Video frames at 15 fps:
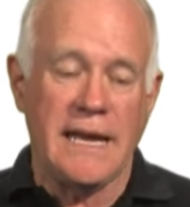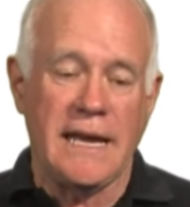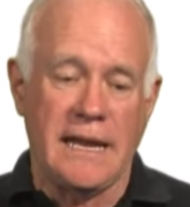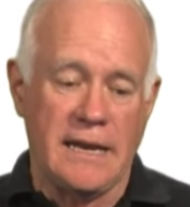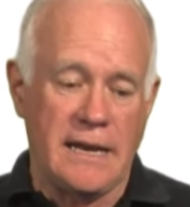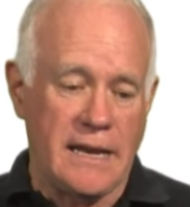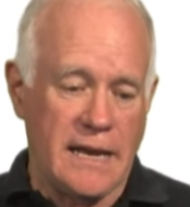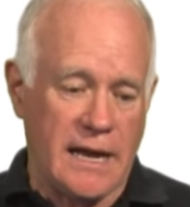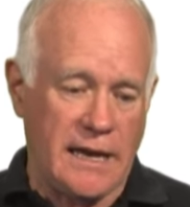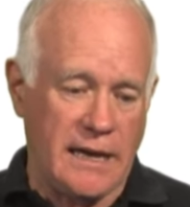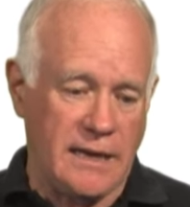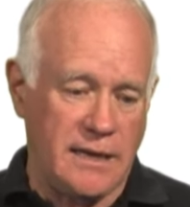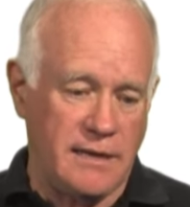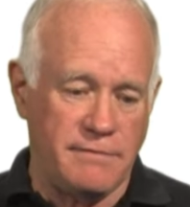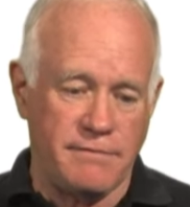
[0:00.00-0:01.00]
and
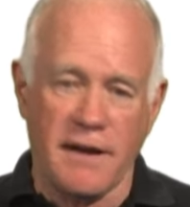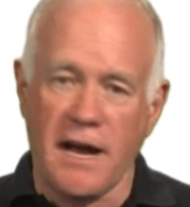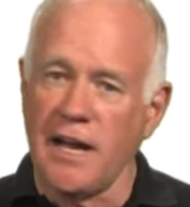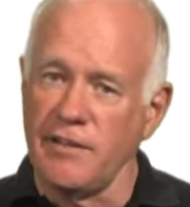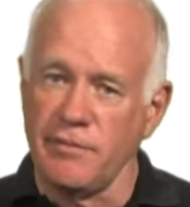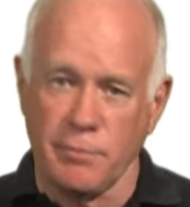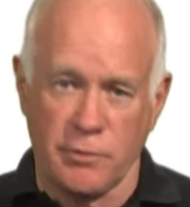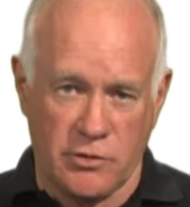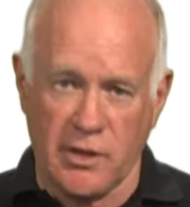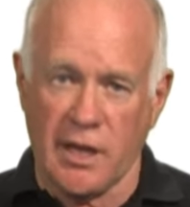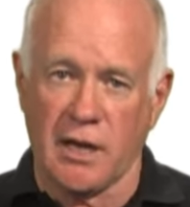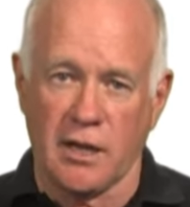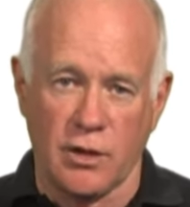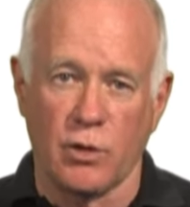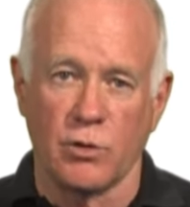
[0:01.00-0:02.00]

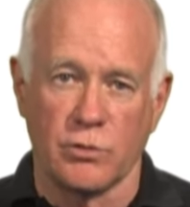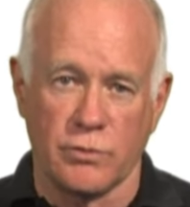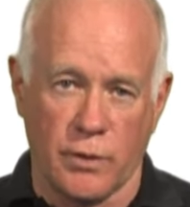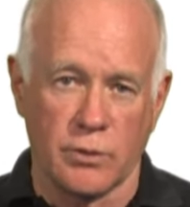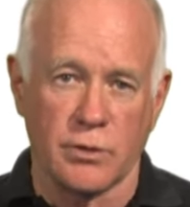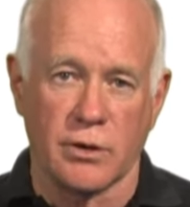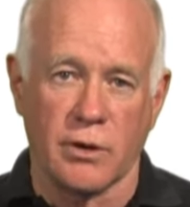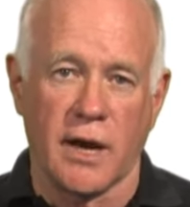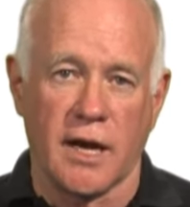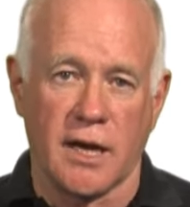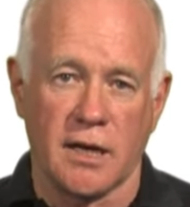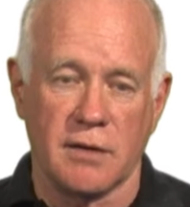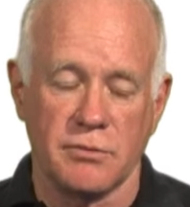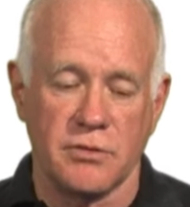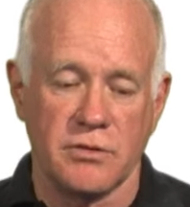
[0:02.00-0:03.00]
95% of those
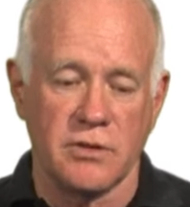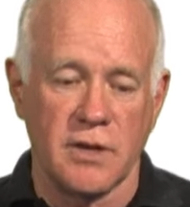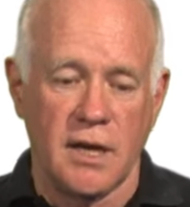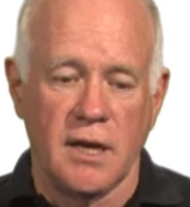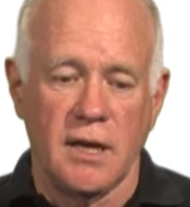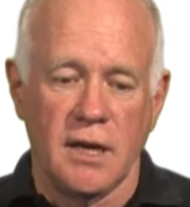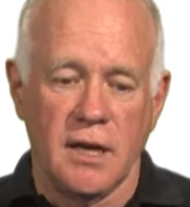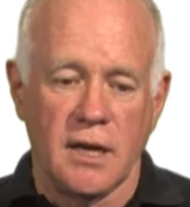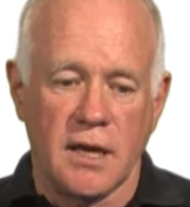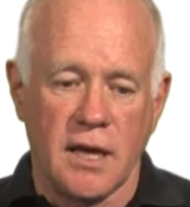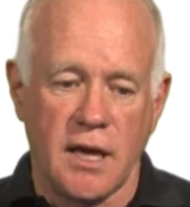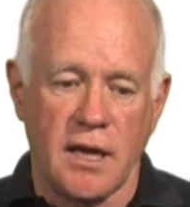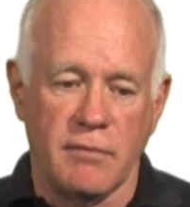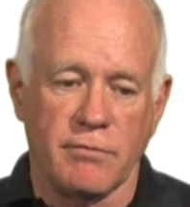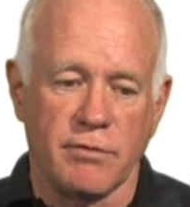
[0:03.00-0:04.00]
photographs
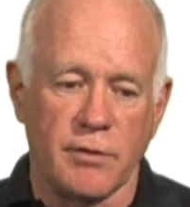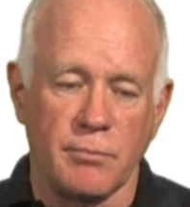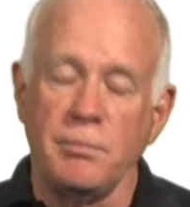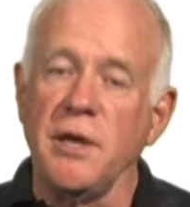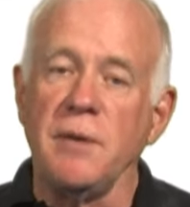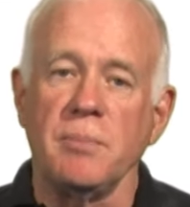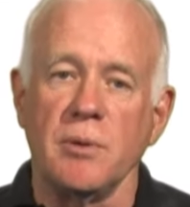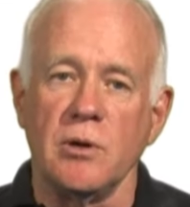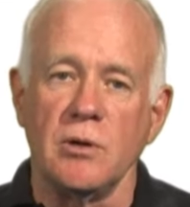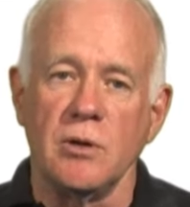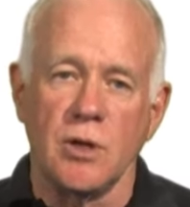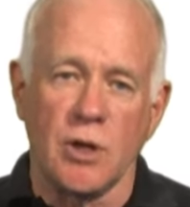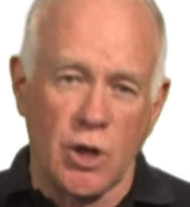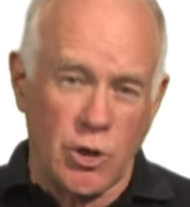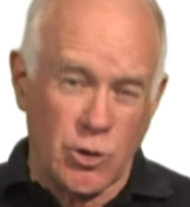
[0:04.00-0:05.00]
came from
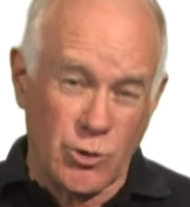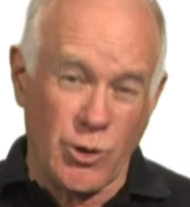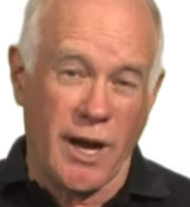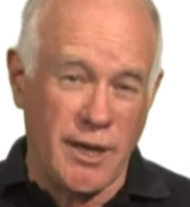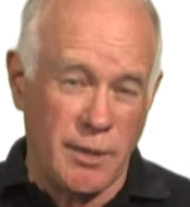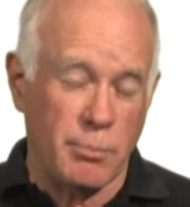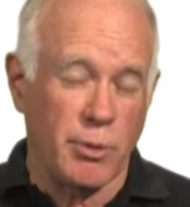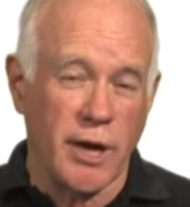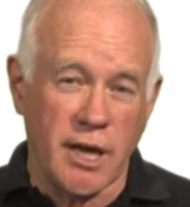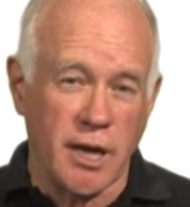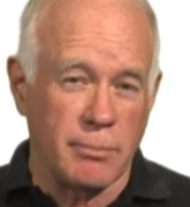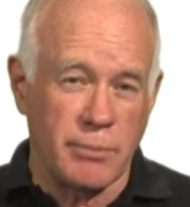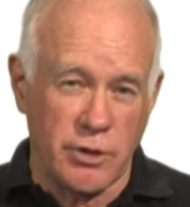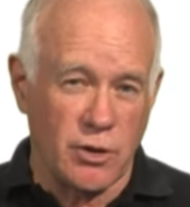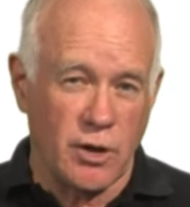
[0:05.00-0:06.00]
people trying to break
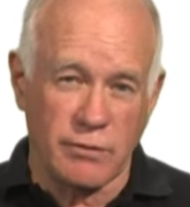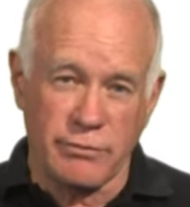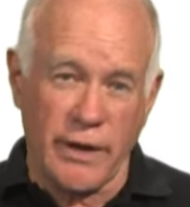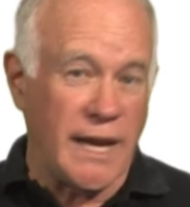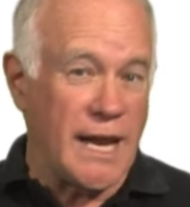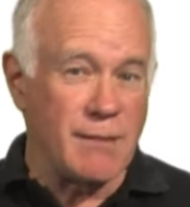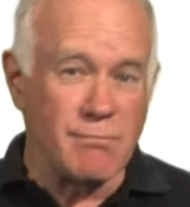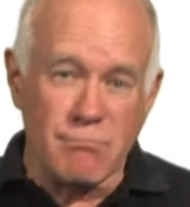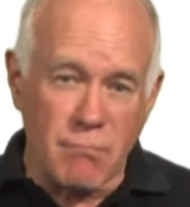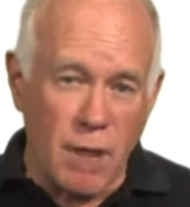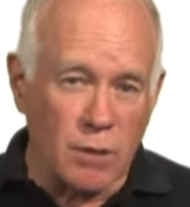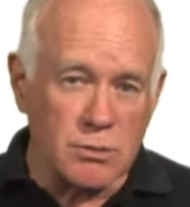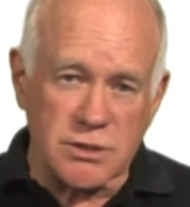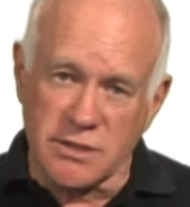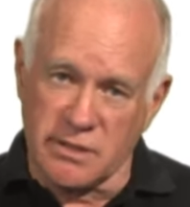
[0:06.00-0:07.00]
up a dogfight, and
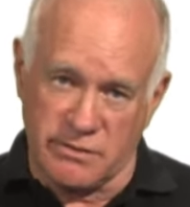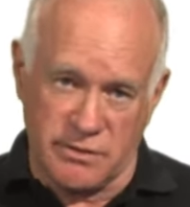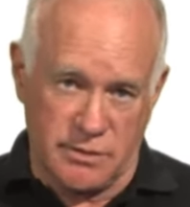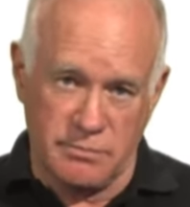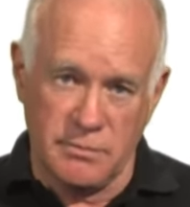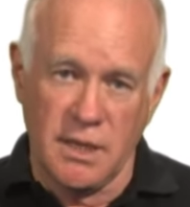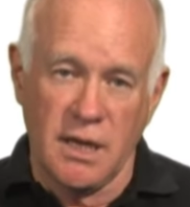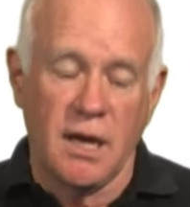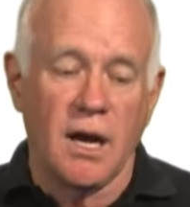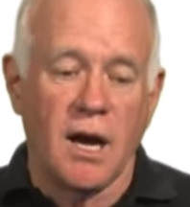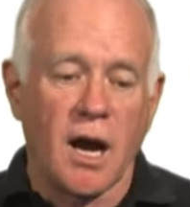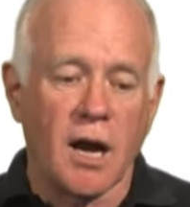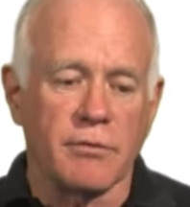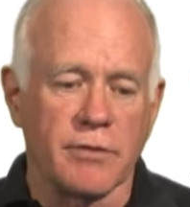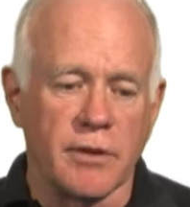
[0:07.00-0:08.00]
most of them
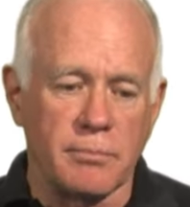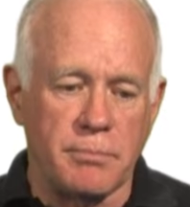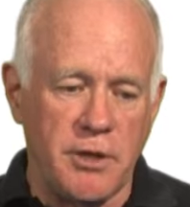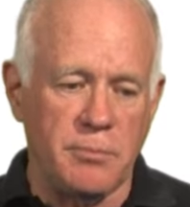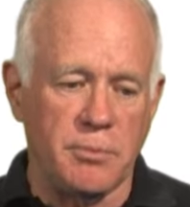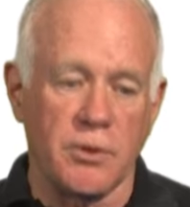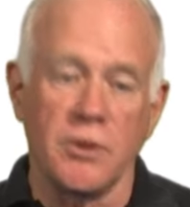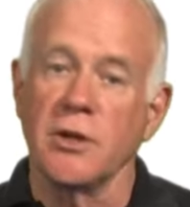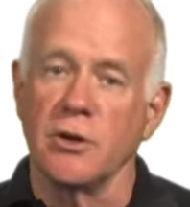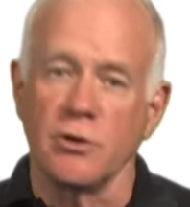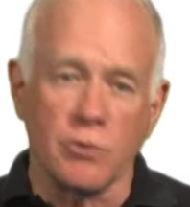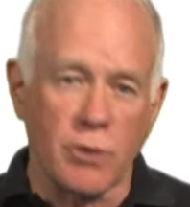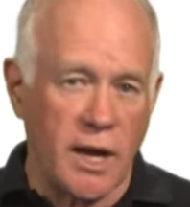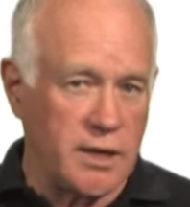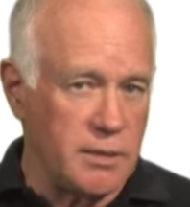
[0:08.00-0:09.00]
are from people that are
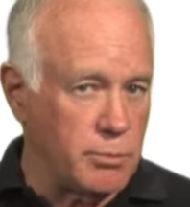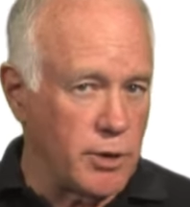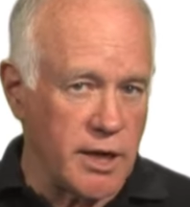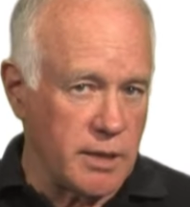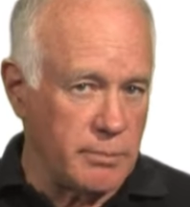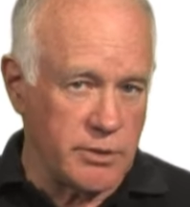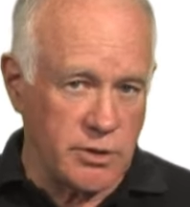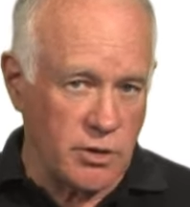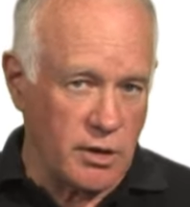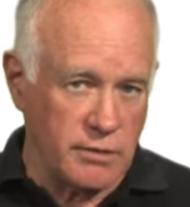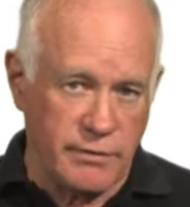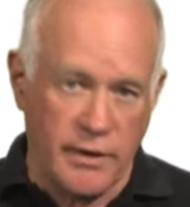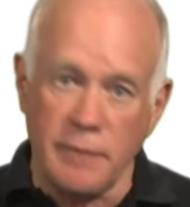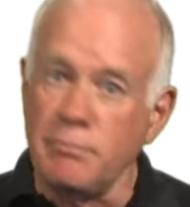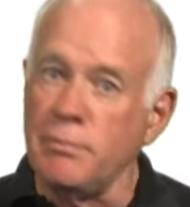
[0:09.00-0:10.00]
trying to break up a
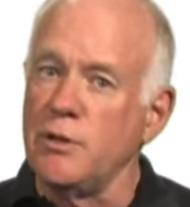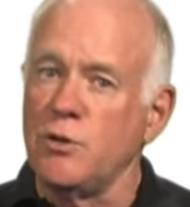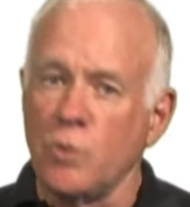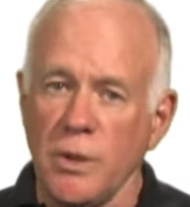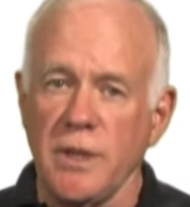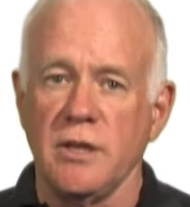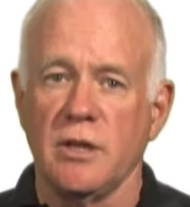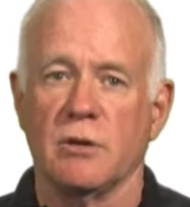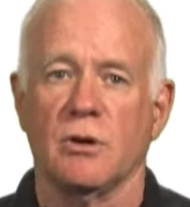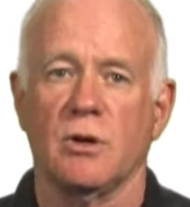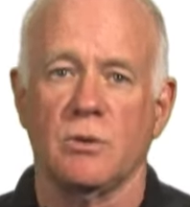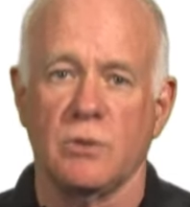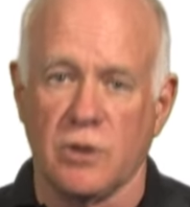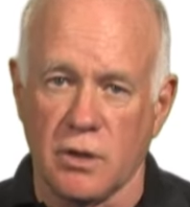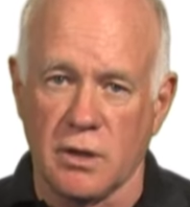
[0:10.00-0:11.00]
dogfight between their
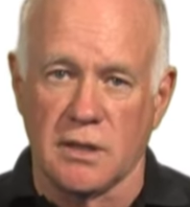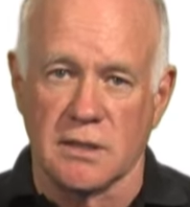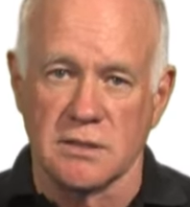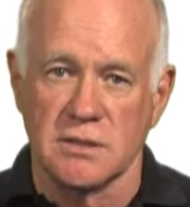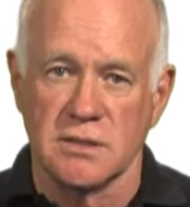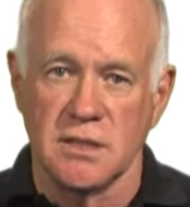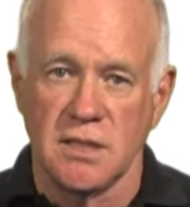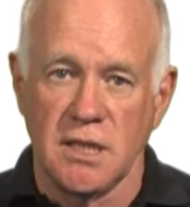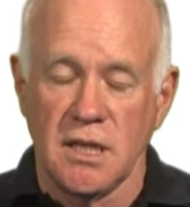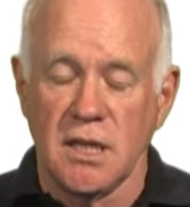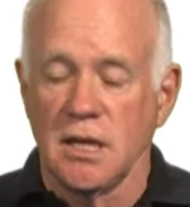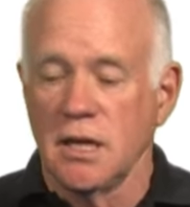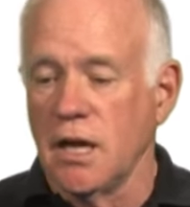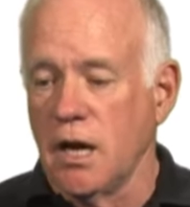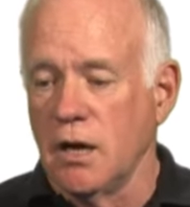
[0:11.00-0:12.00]
own dogs.
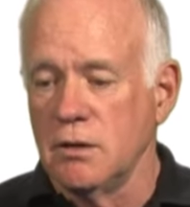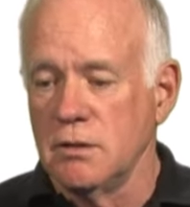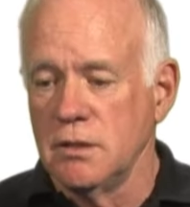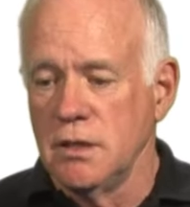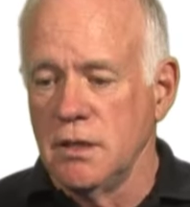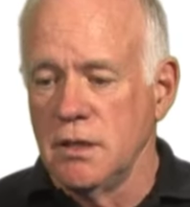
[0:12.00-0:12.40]
Now,